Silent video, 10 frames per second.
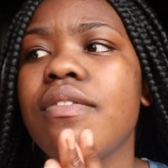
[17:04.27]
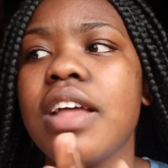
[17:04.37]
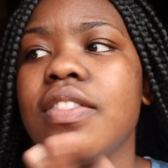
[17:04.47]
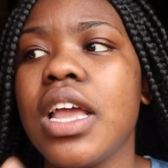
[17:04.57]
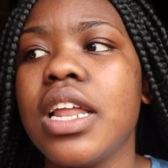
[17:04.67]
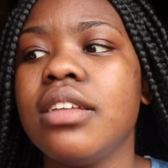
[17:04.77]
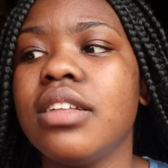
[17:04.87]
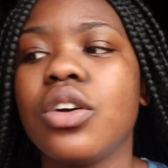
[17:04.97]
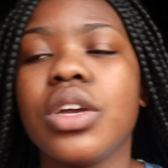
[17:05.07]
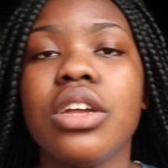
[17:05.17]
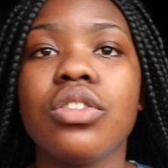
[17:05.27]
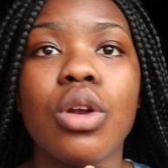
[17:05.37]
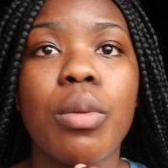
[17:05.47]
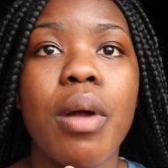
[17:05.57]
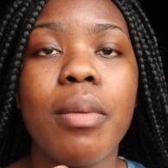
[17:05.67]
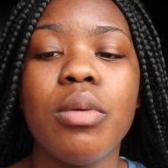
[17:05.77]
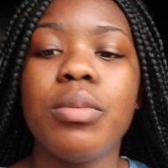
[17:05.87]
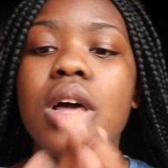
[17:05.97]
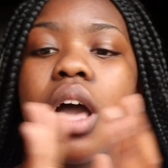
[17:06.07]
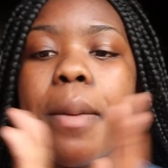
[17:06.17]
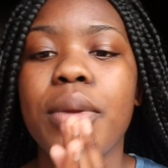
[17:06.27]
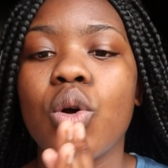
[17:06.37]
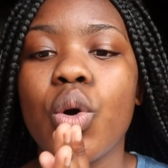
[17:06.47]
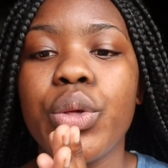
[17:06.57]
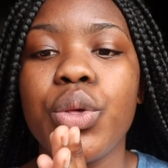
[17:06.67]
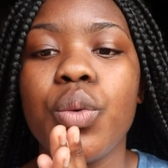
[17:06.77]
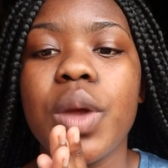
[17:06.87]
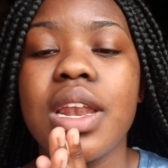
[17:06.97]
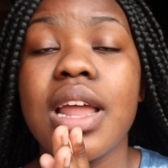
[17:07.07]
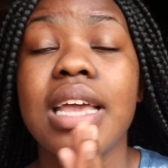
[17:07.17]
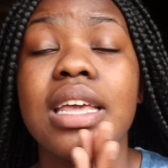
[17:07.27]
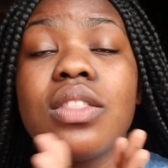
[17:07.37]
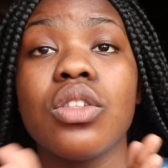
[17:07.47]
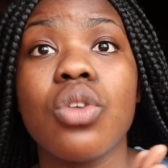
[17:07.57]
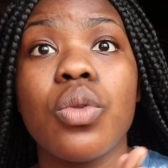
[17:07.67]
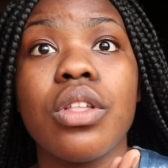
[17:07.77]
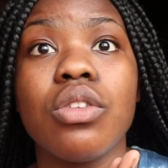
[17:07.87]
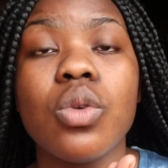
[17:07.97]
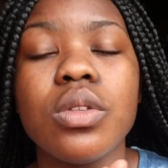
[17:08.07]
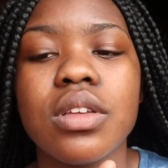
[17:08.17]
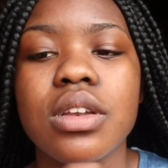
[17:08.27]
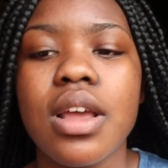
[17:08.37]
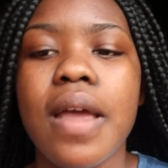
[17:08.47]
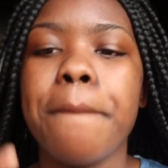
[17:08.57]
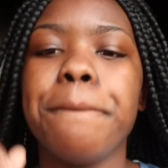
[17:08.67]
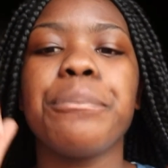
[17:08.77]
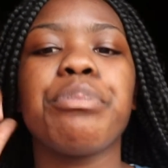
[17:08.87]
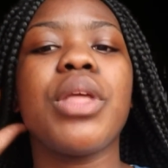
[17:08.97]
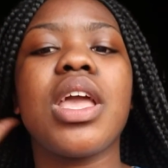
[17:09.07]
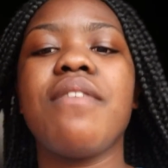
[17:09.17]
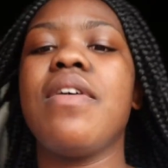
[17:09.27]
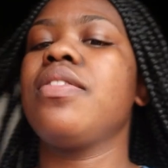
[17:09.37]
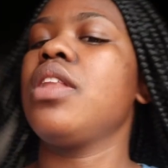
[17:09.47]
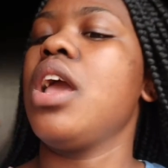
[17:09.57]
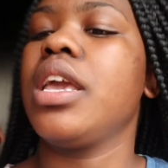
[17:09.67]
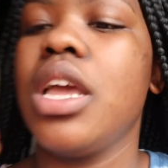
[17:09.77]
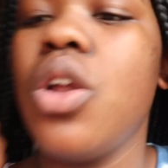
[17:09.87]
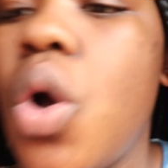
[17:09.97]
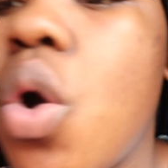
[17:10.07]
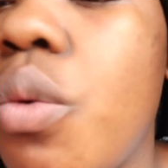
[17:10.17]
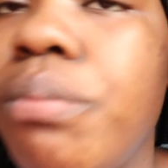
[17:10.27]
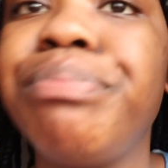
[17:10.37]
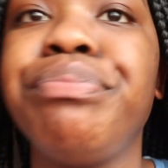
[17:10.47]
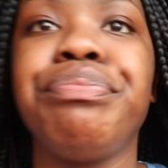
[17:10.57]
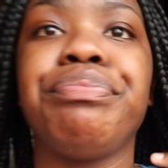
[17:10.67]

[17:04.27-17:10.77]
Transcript: fine then. He's like, okay, it's not a problem. I'm gonna call you when I get this whole thing sorted. Okay, fine then. I get home.